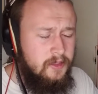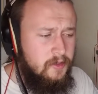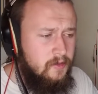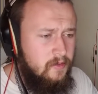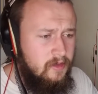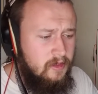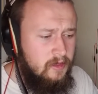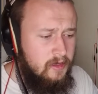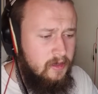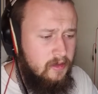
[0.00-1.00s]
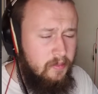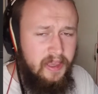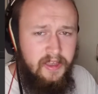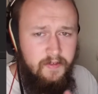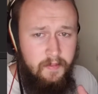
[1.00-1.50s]
to the uh, the
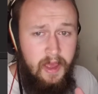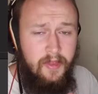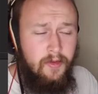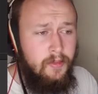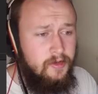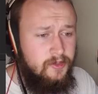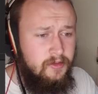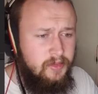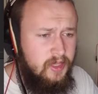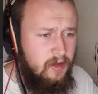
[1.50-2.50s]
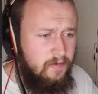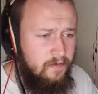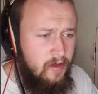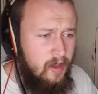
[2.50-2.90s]
bane of Matthew Mercer himself.